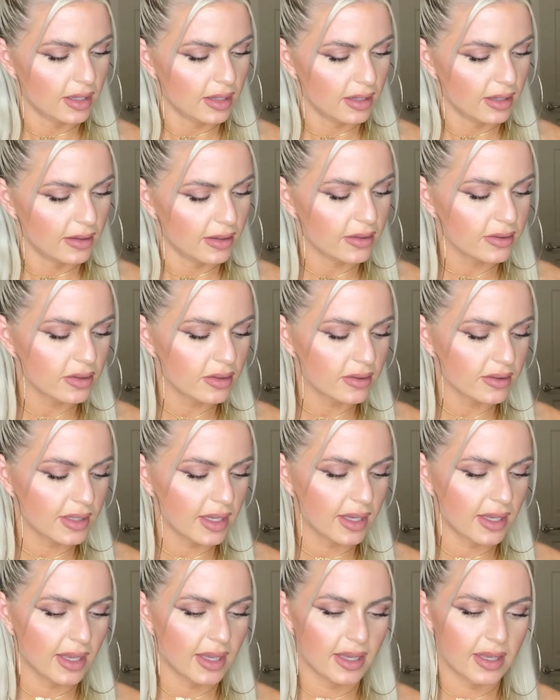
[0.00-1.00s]
this looks like
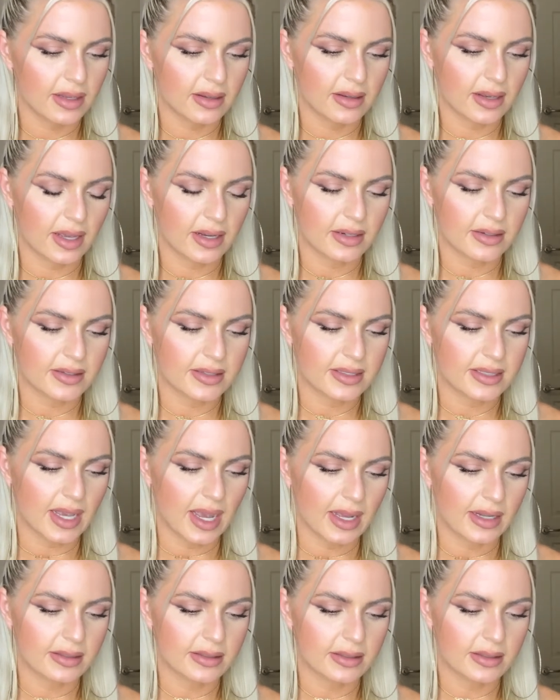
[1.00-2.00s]
a kind of
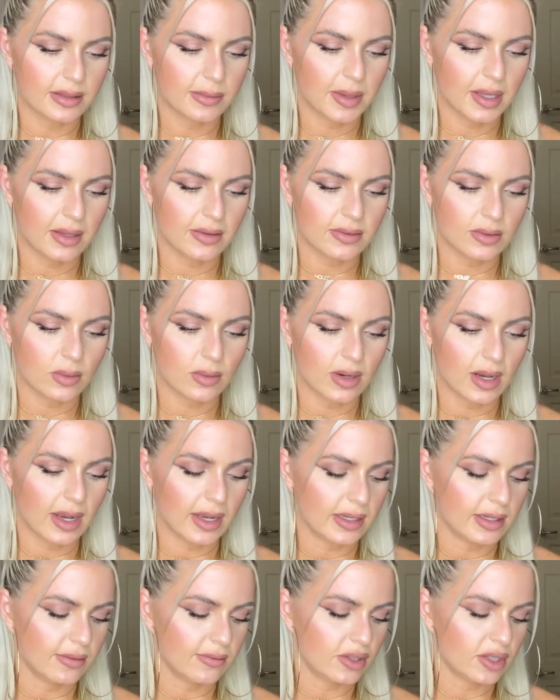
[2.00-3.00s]
satin to me, so
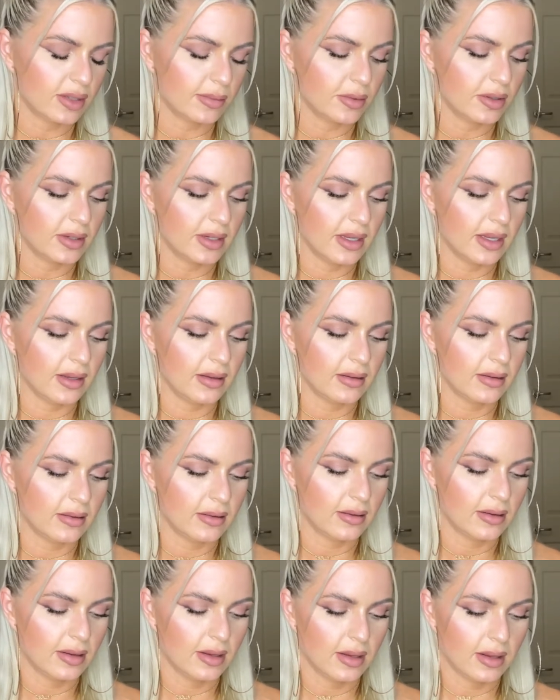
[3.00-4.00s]
kind of shimmery.
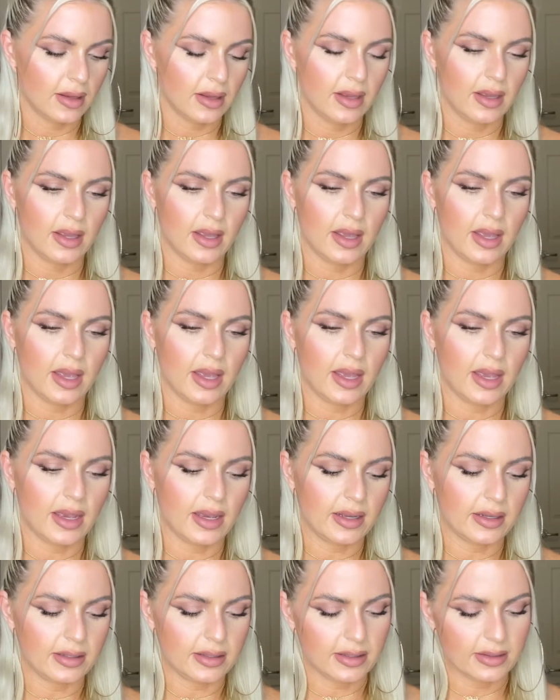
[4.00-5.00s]

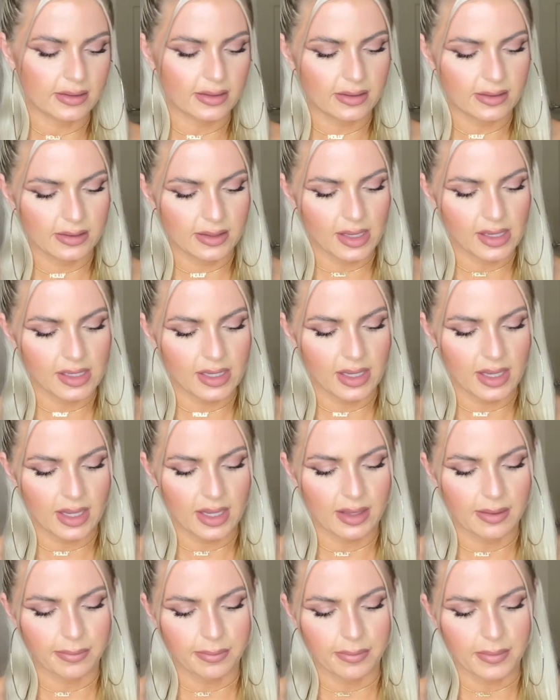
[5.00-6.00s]
And this is like
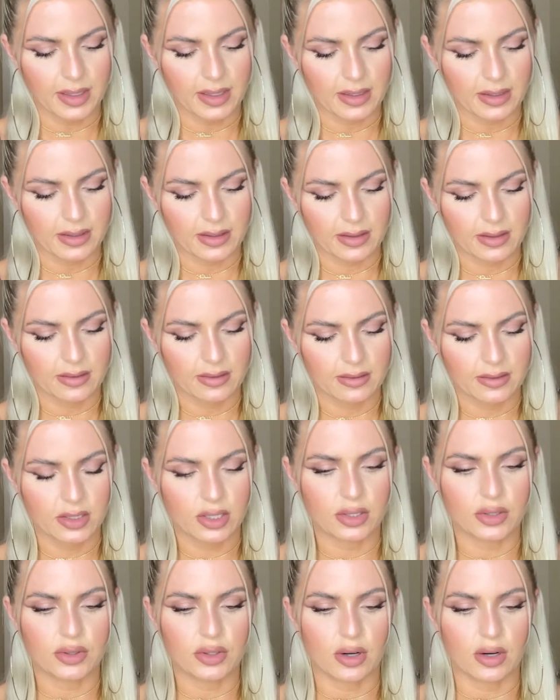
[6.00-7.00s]
a mid to
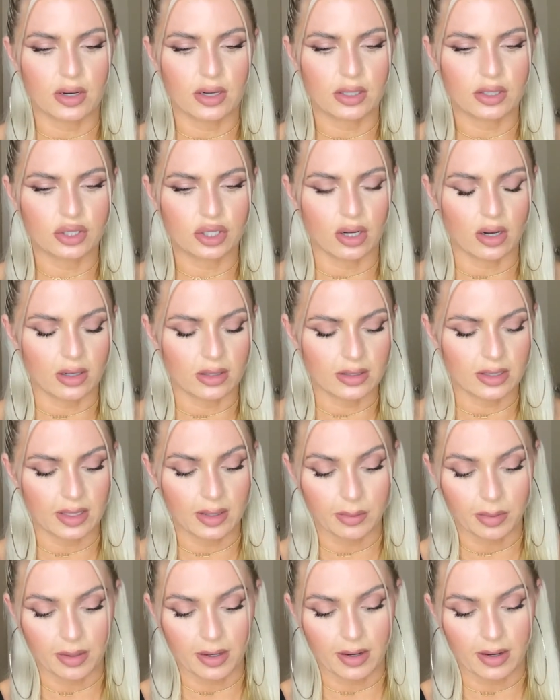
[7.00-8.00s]
dark chocolatey
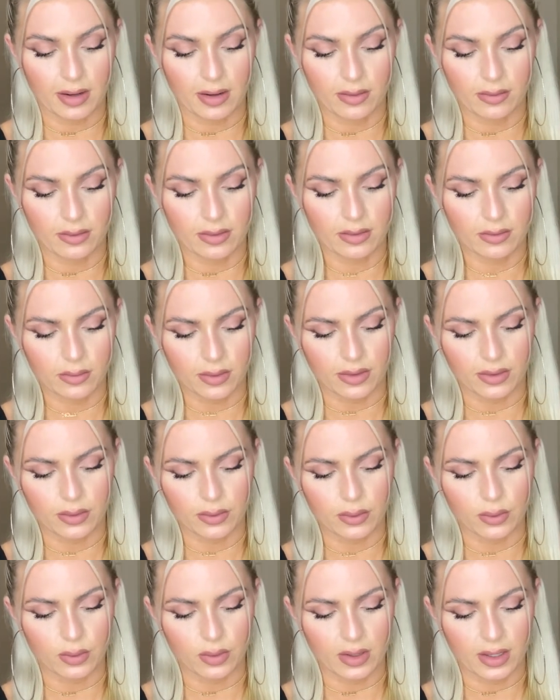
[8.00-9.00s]
brown with
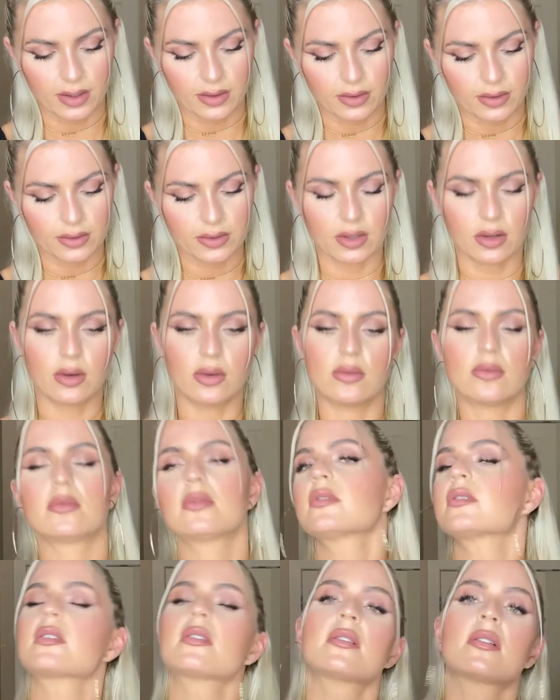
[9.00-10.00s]
cool
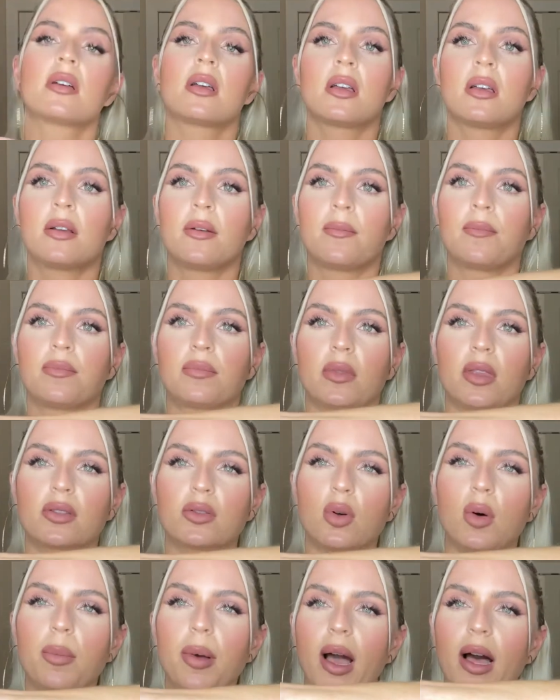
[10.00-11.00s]
undertones. This
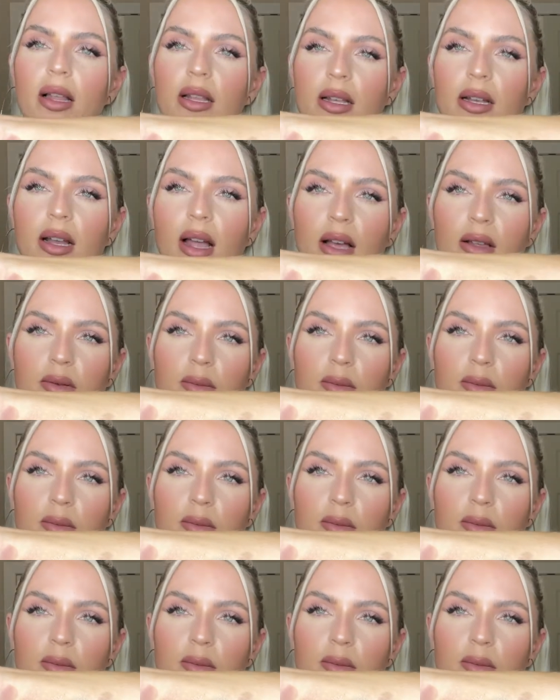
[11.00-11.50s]
whole palette has